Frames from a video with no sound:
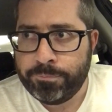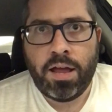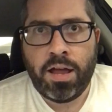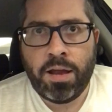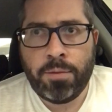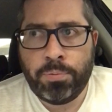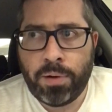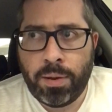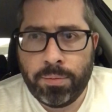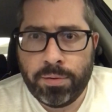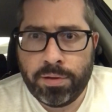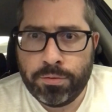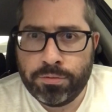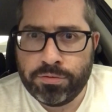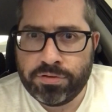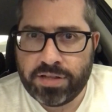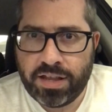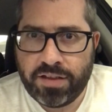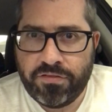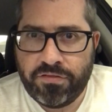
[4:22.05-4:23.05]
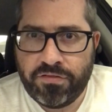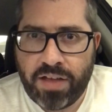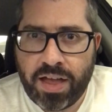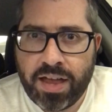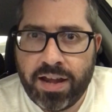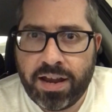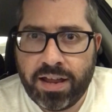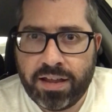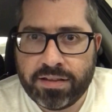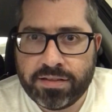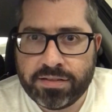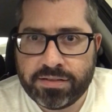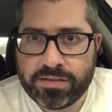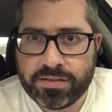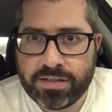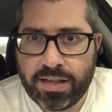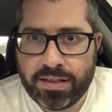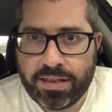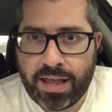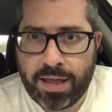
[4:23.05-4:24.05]
I'd probably use like
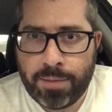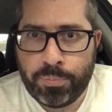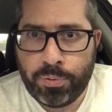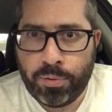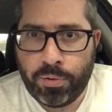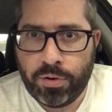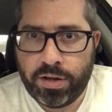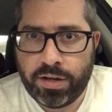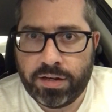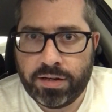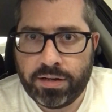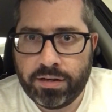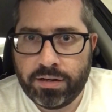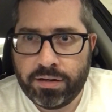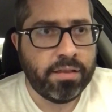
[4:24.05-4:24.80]
FedEx at that point.